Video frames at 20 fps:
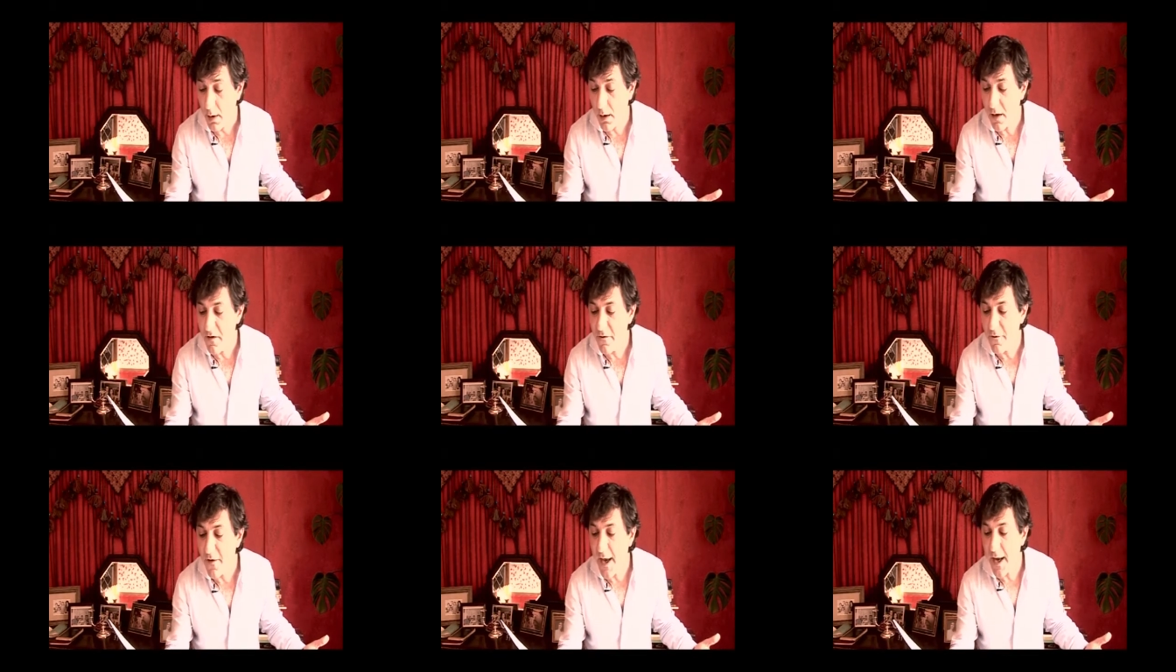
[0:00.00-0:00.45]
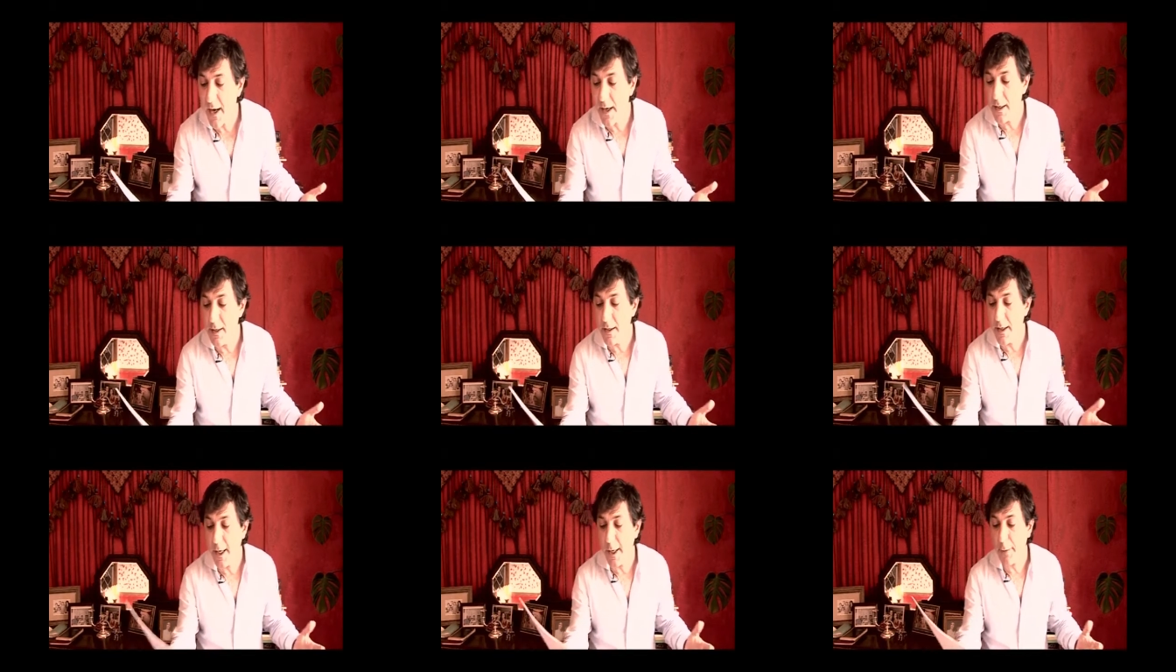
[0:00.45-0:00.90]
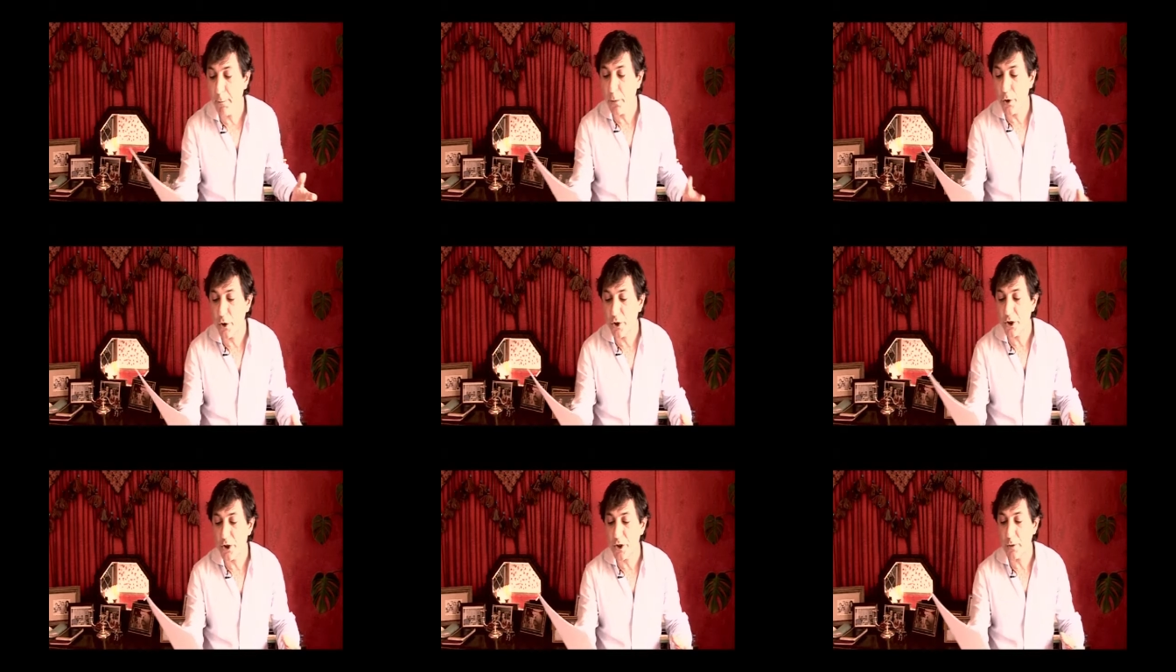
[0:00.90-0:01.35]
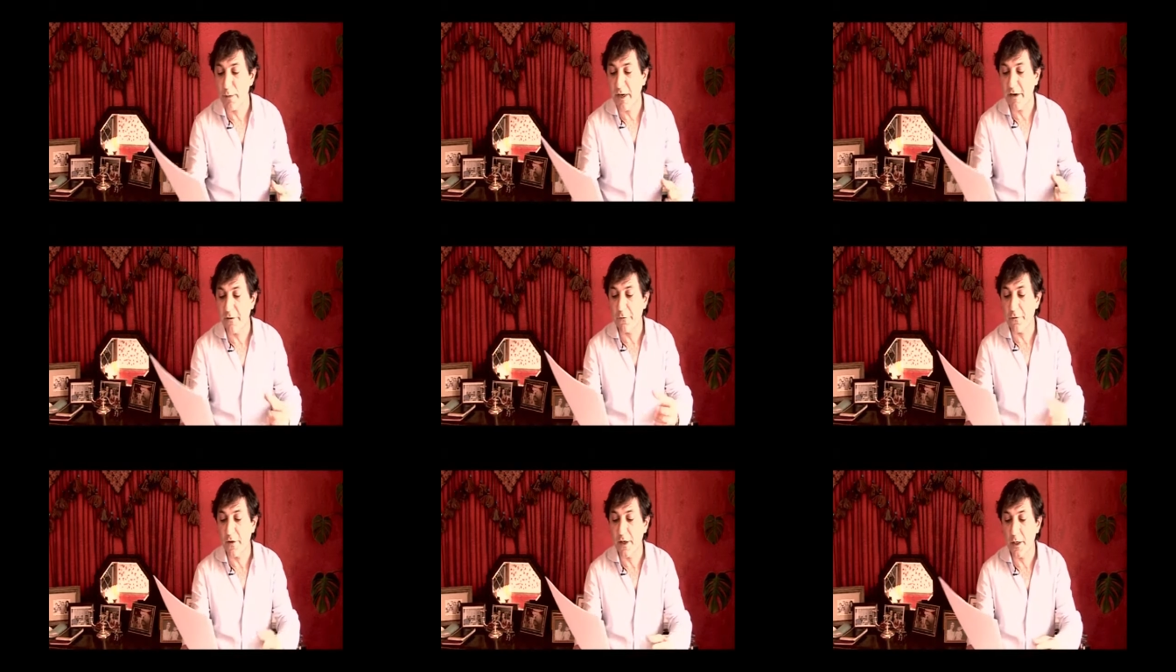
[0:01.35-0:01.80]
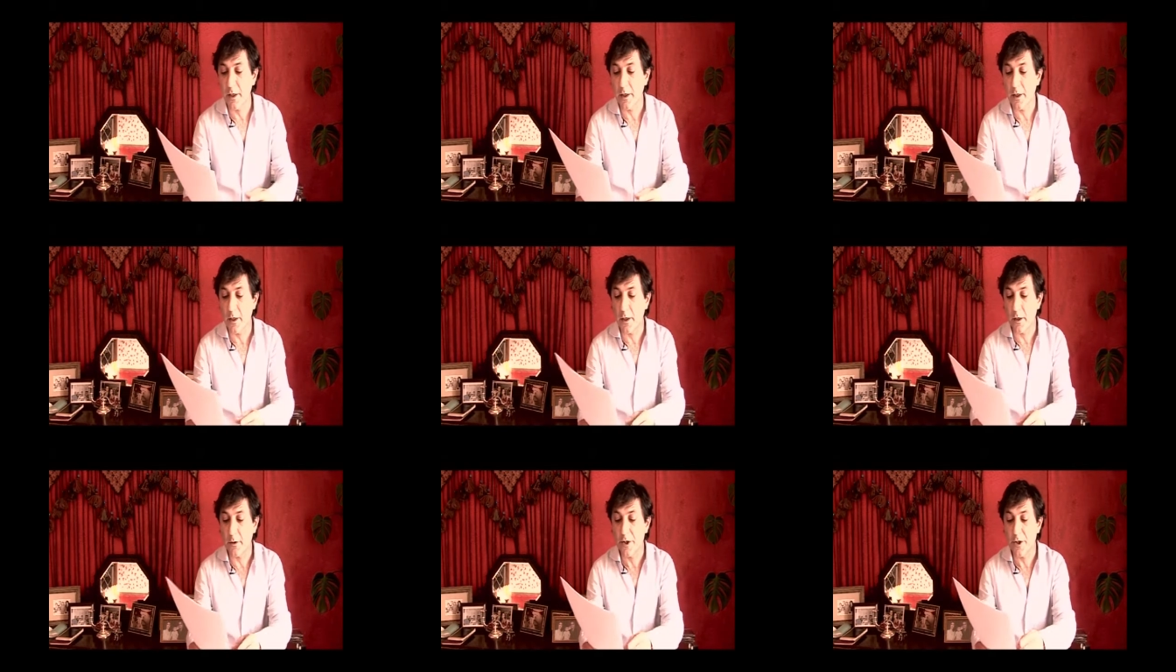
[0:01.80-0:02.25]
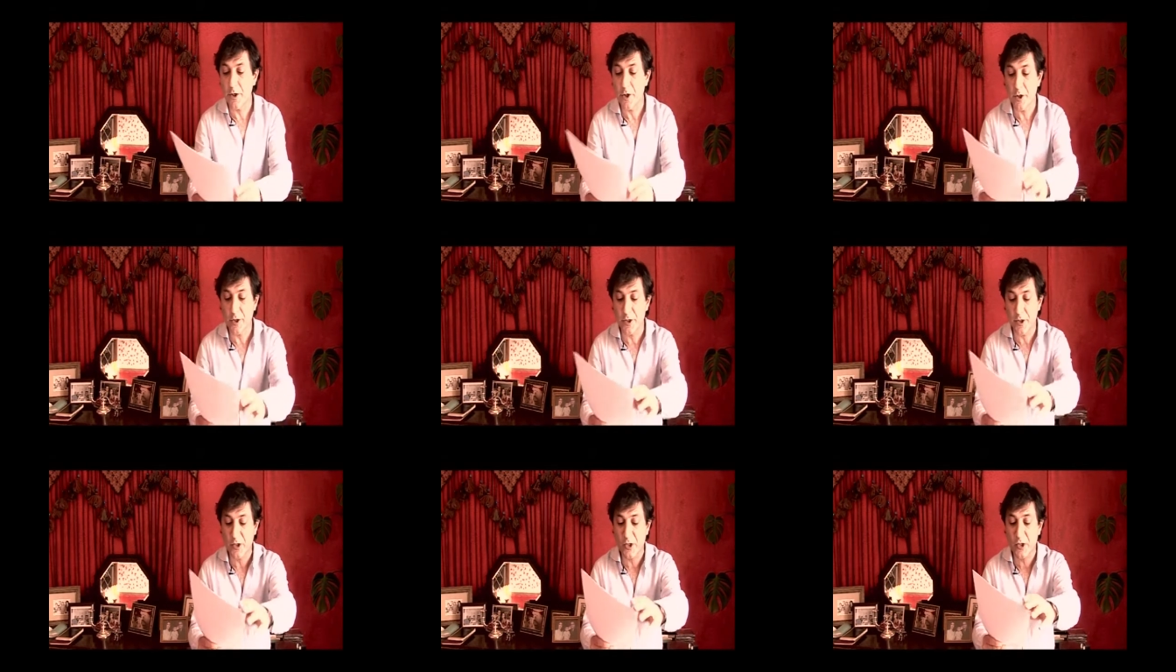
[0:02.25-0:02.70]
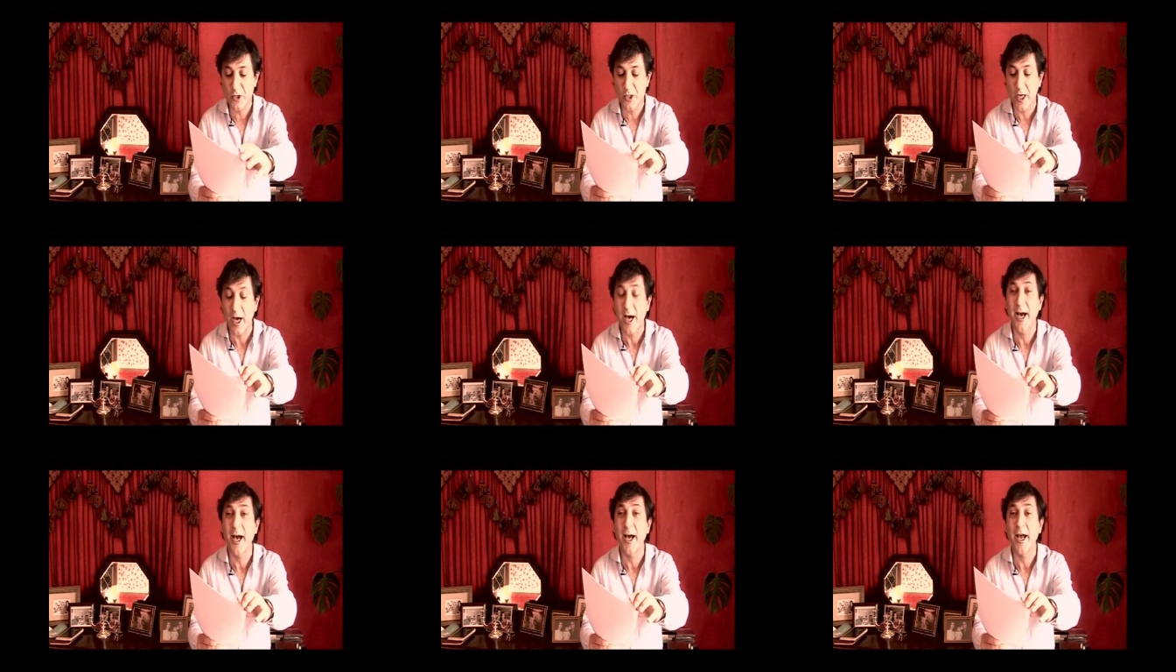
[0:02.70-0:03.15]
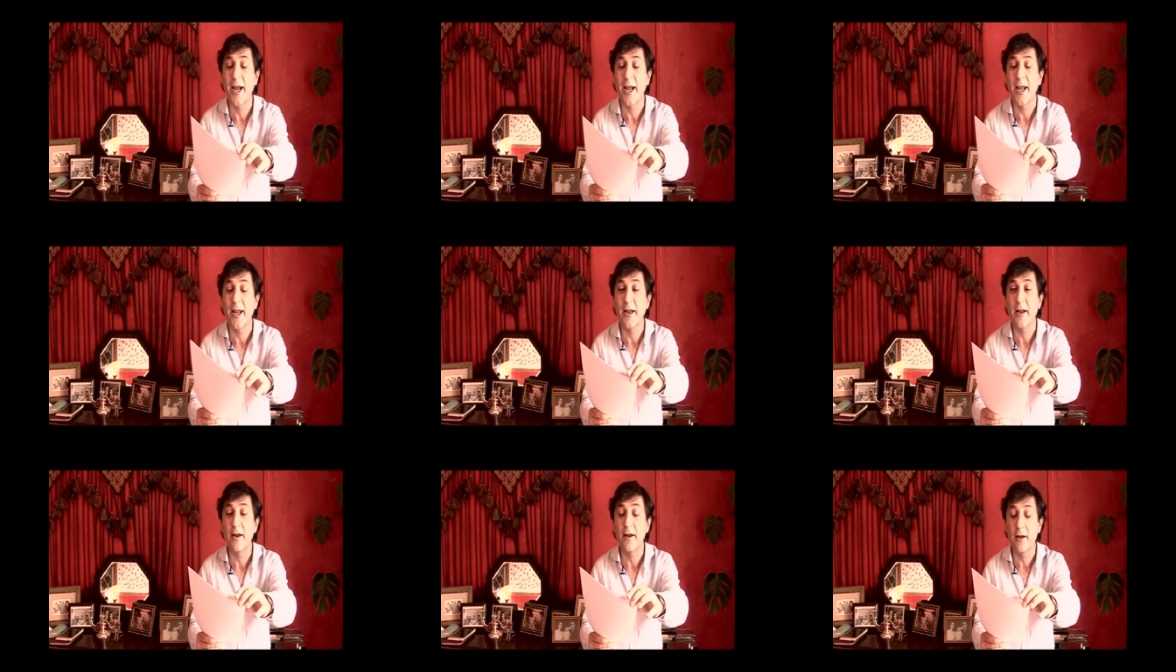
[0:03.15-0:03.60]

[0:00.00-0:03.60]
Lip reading: In vain did I push my finger into the sky.